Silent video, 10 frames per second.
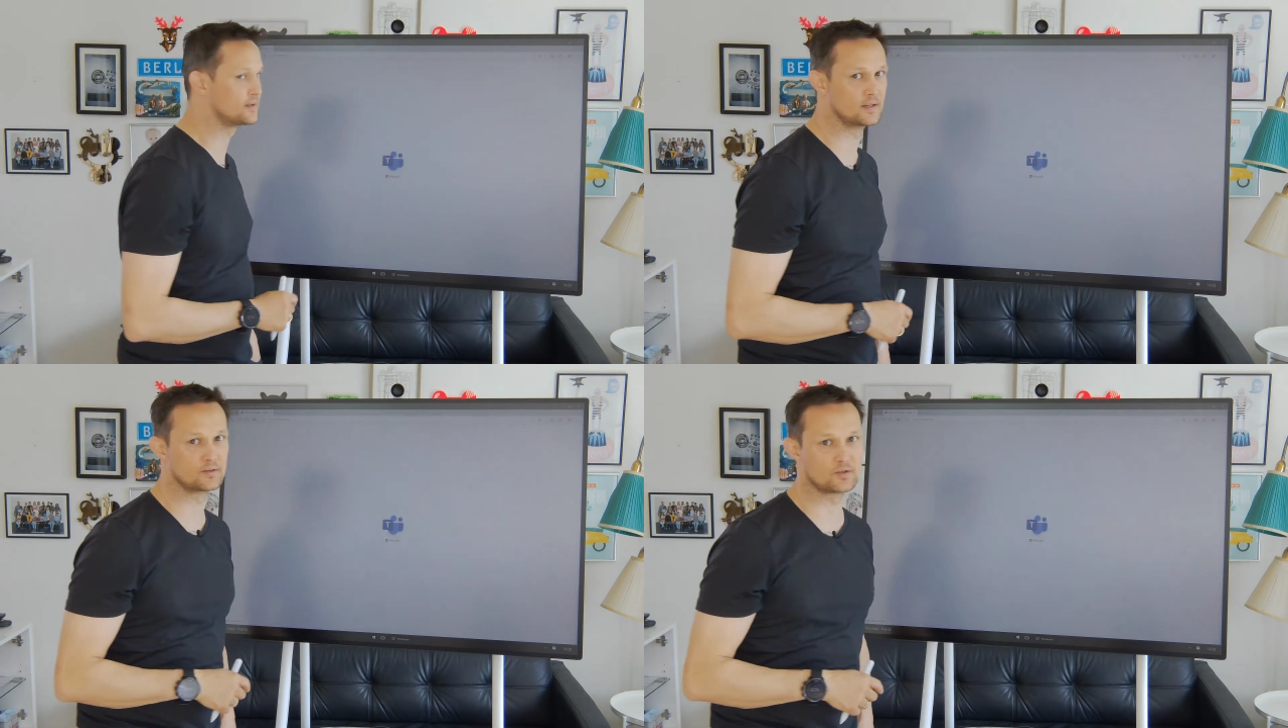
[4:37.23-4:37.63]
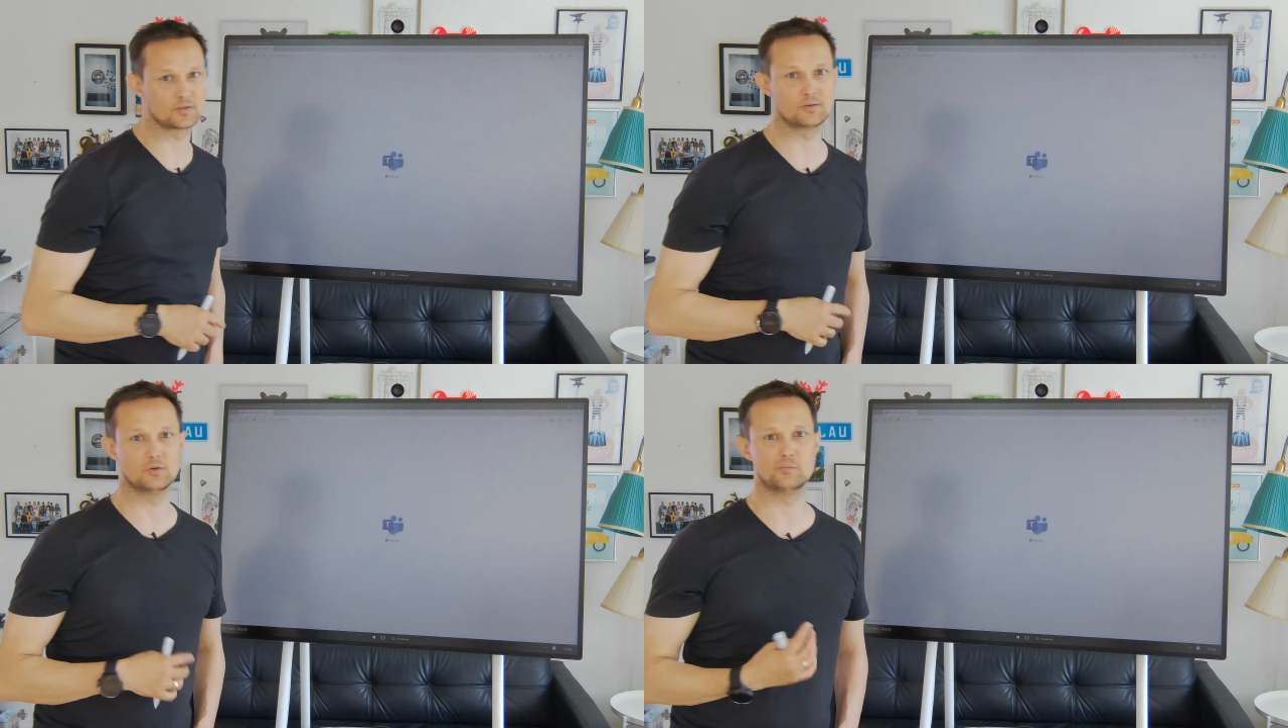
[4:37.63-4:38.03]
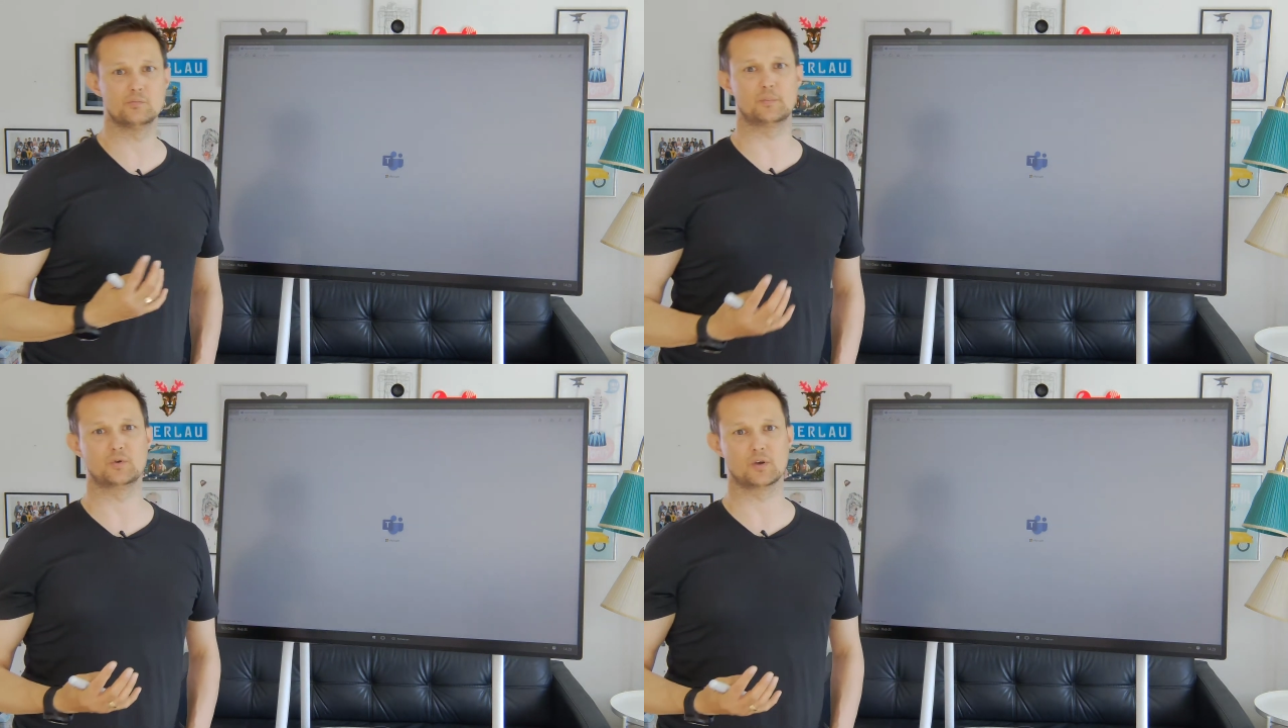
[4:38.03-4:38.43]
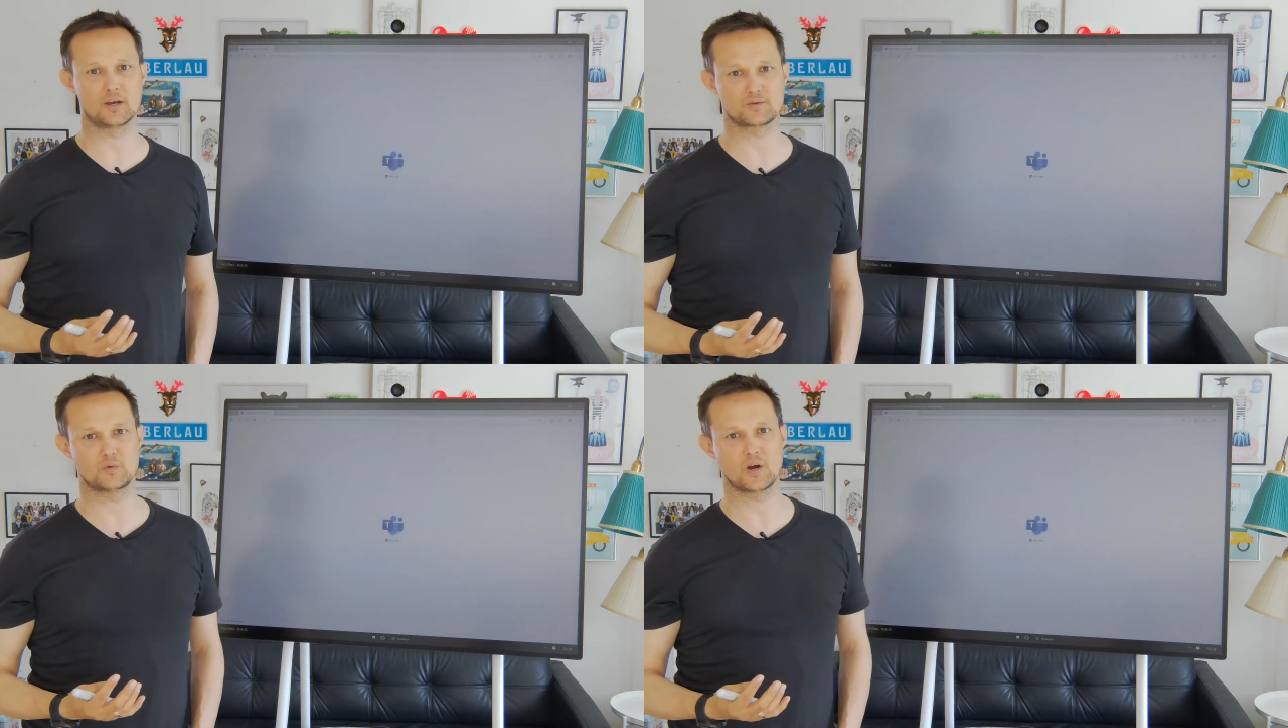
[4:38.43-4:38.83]
and then just open up your
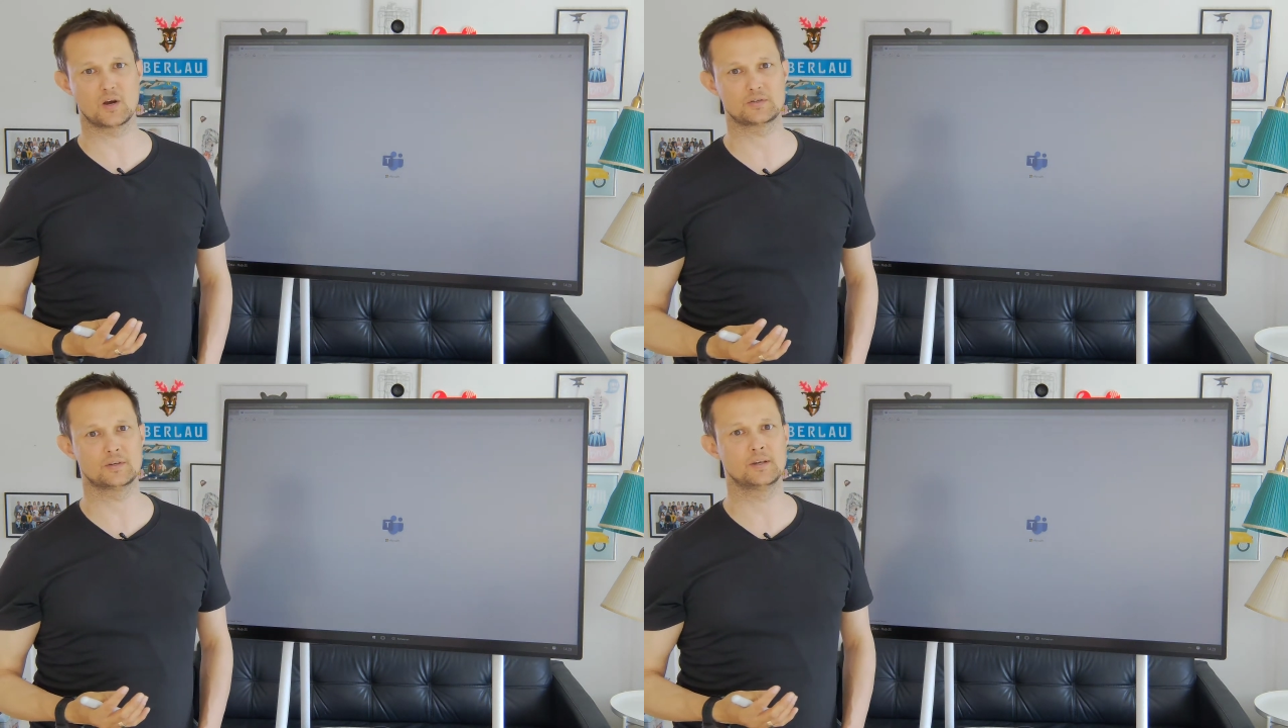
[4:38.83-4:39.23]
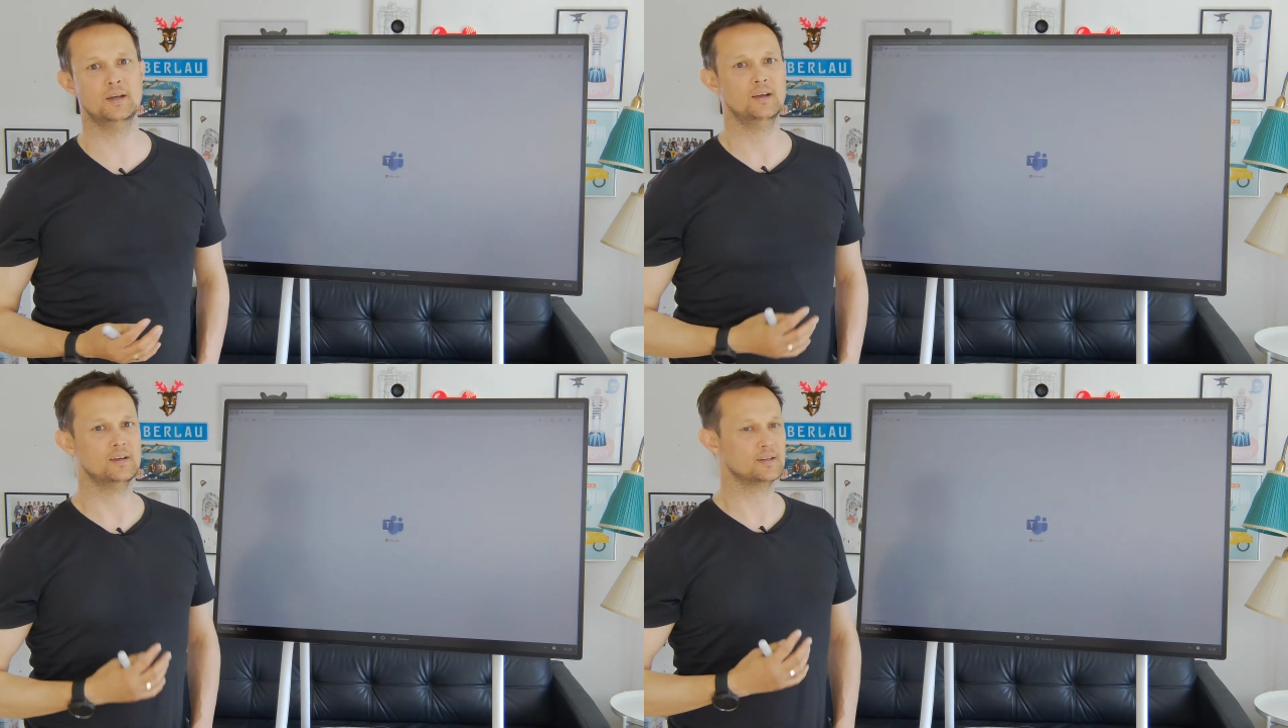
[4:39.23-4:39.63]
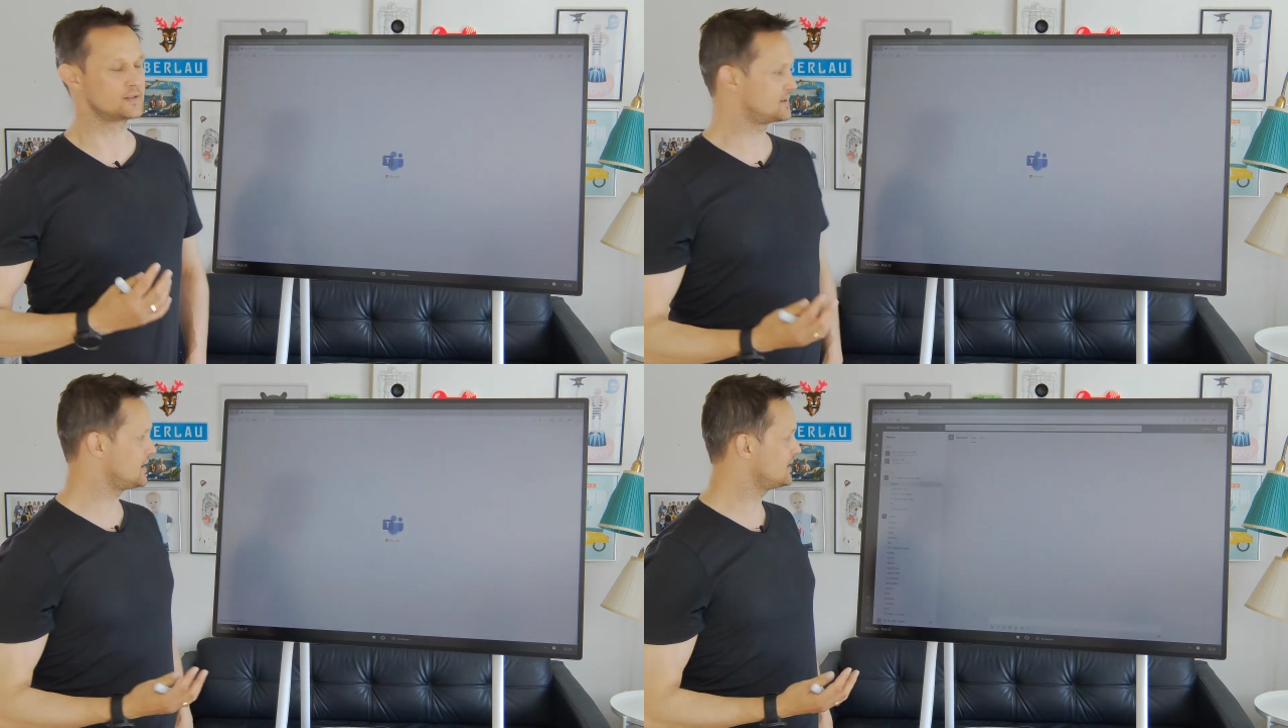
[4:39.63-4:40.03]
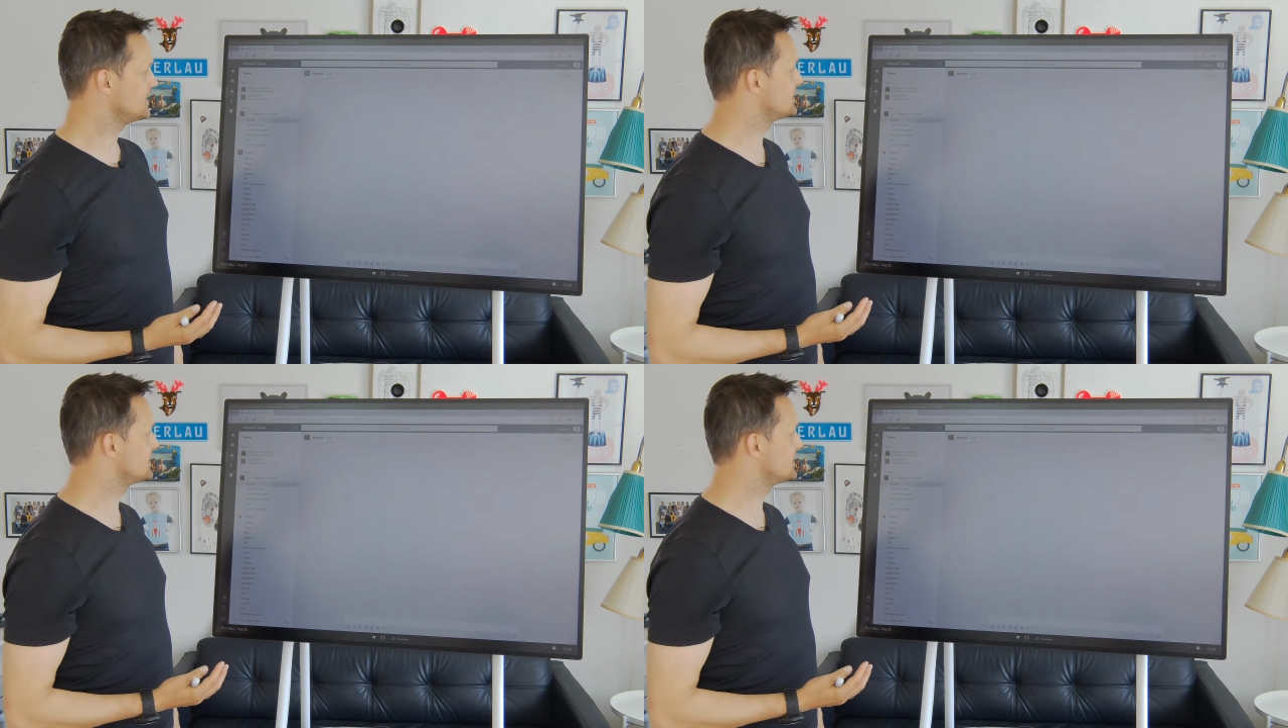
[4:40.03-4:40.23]
Edge browser, sign